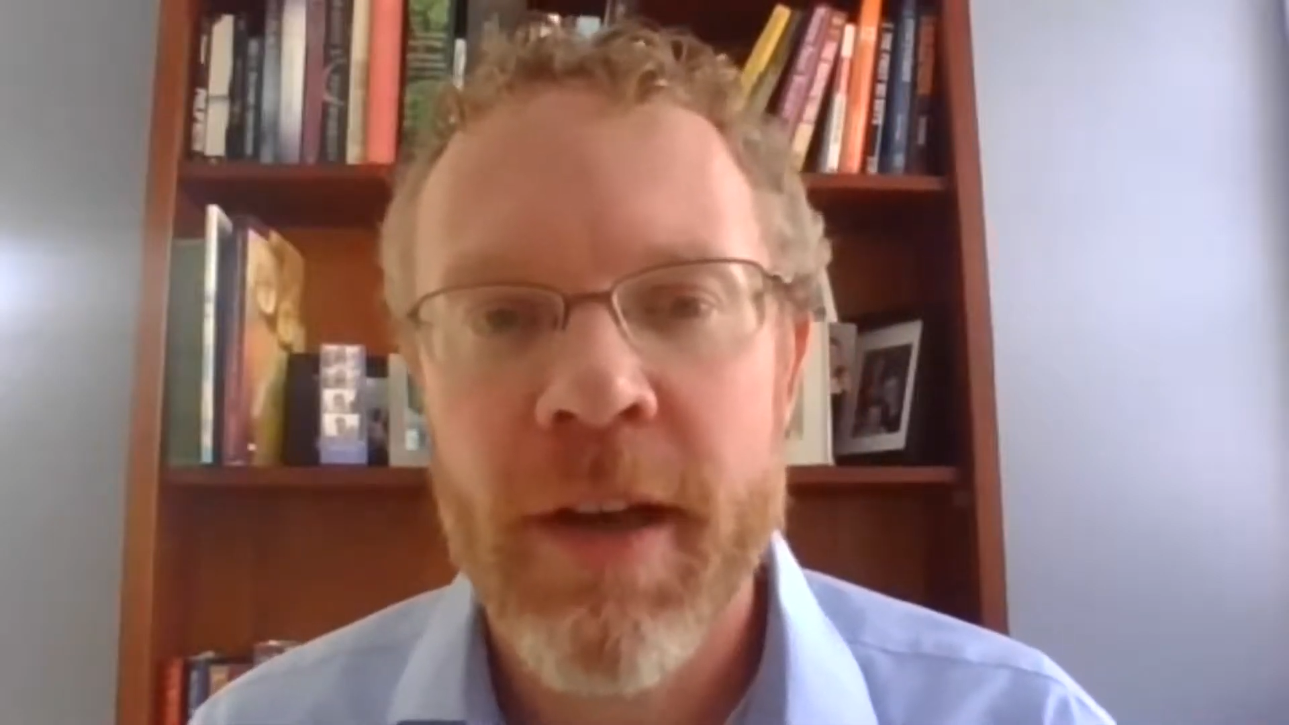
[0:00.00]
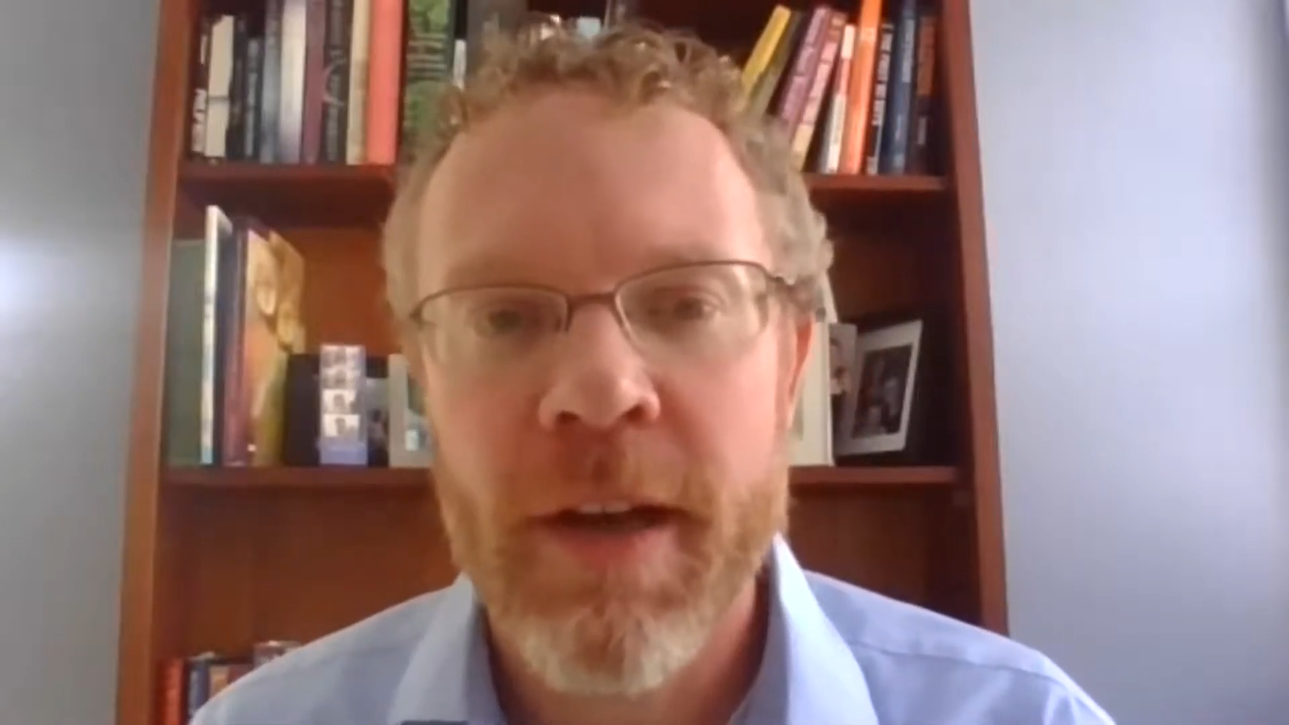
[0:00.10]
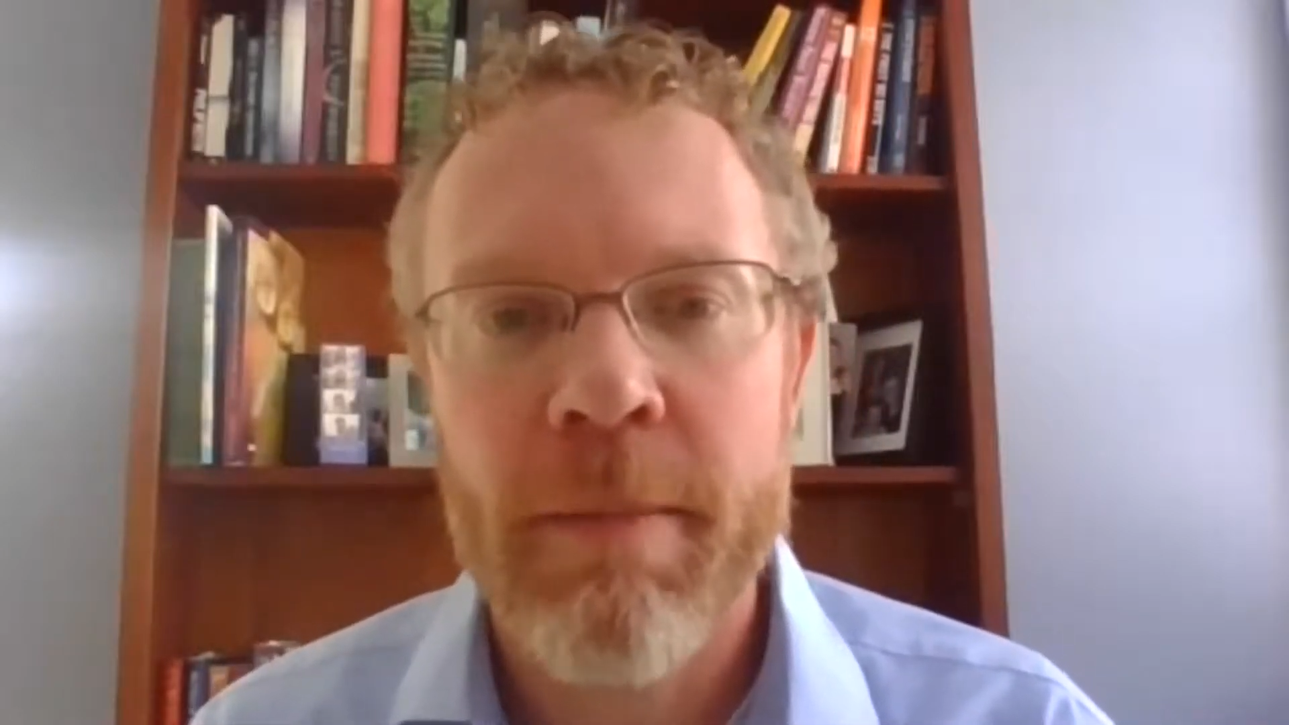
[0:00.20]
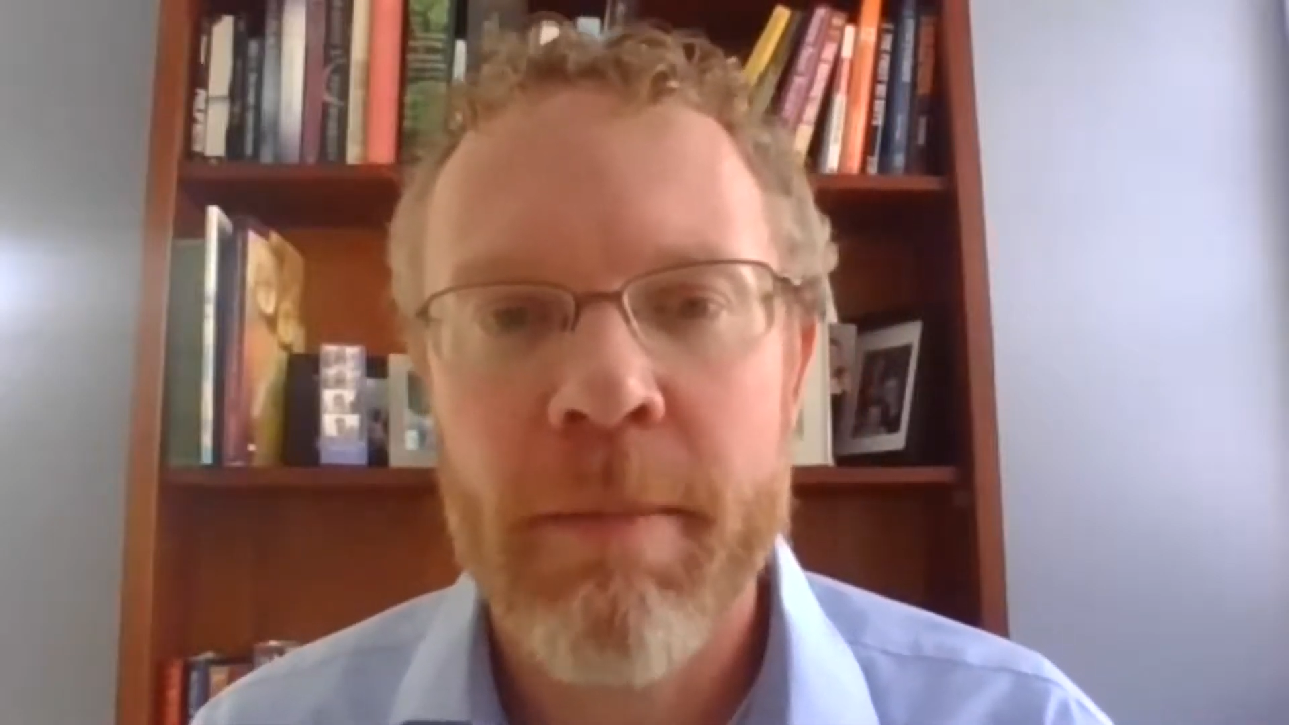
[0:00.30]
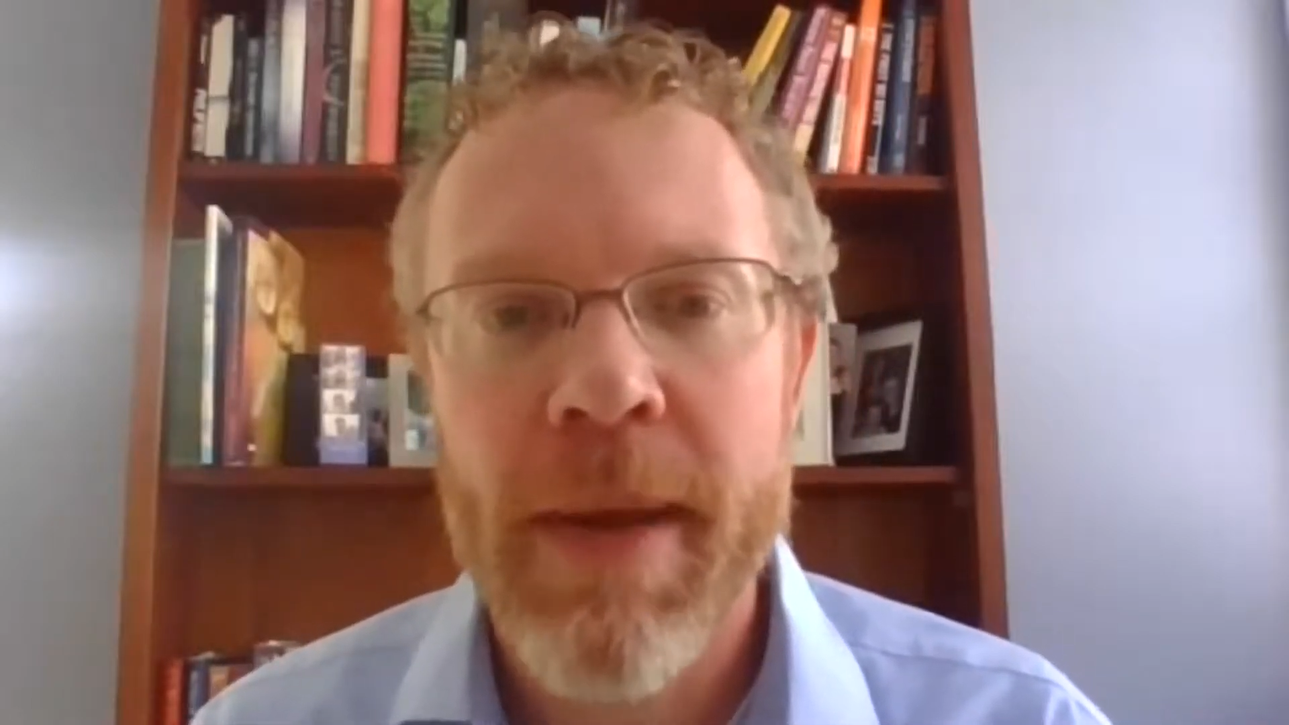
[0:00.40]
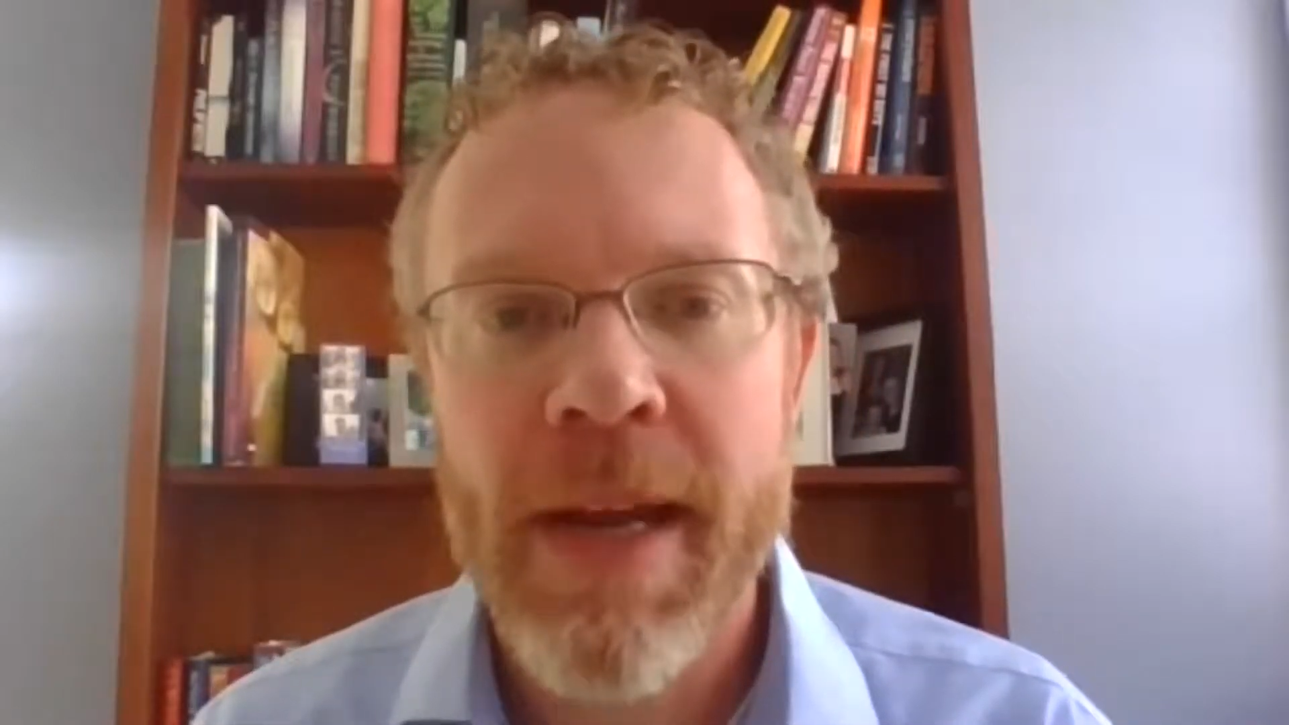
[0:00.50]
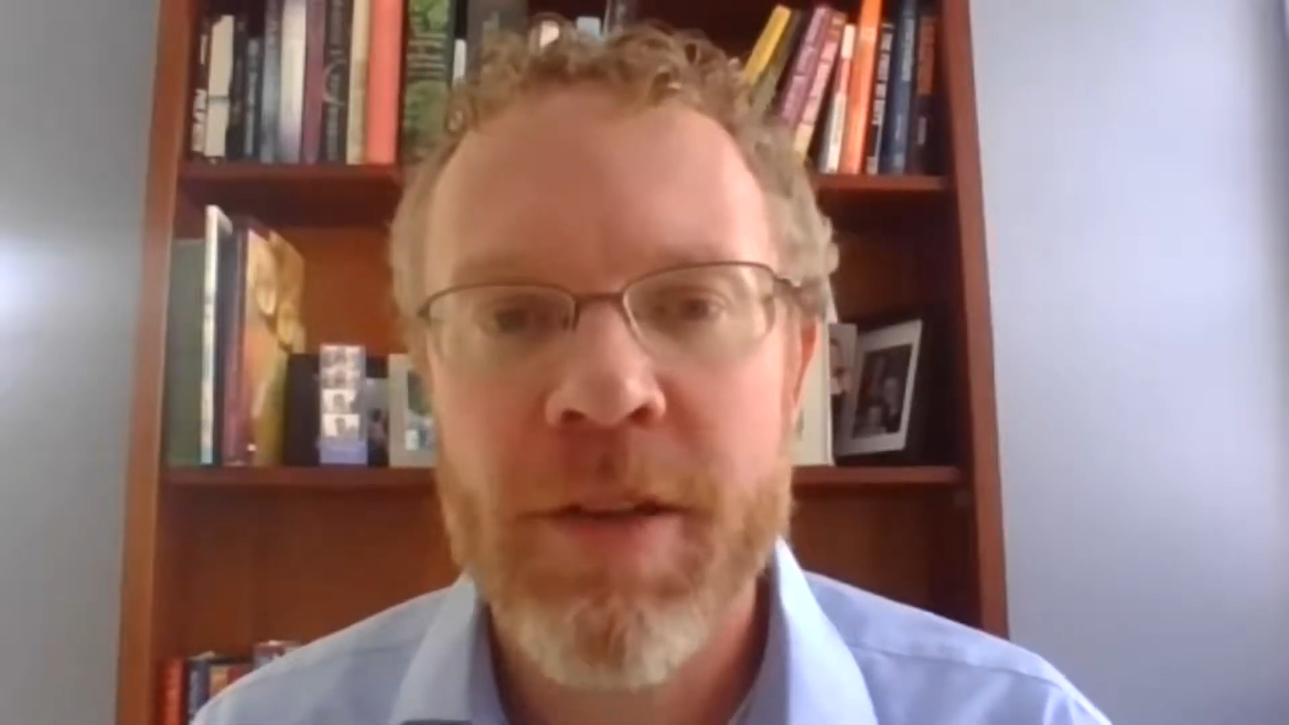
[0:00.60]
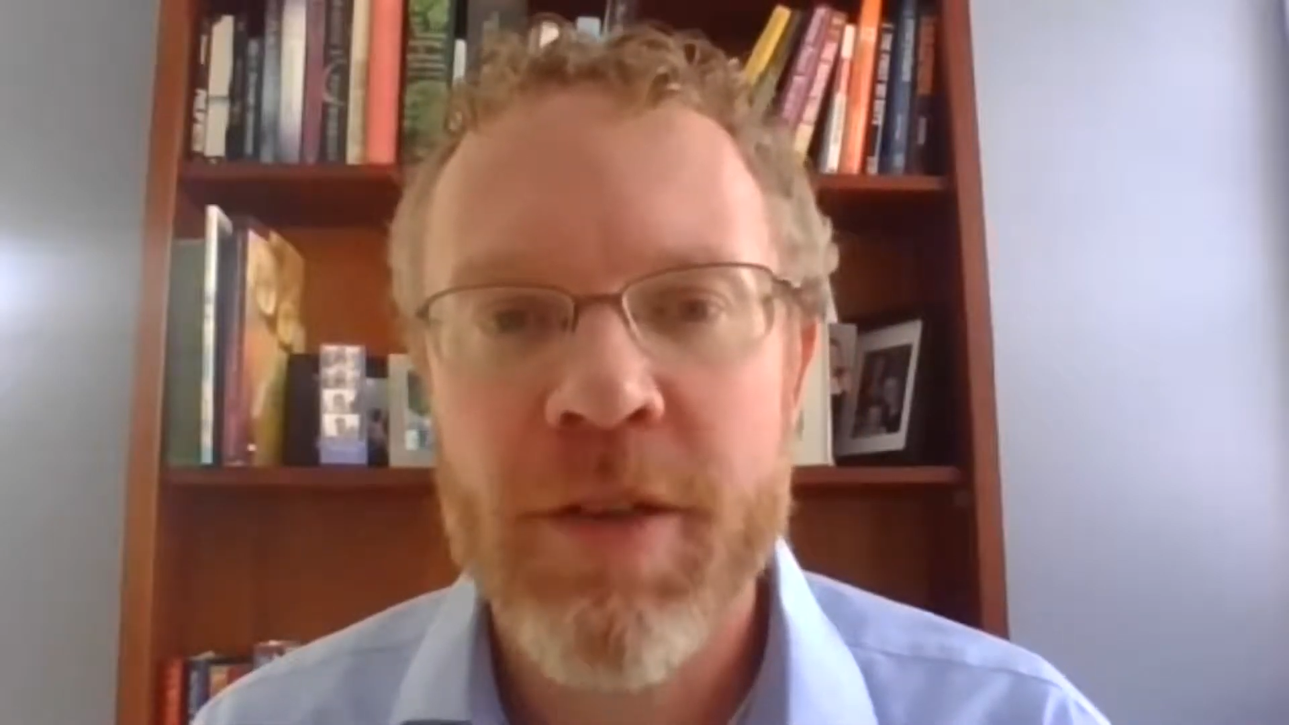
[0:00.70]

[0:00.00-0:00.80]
on making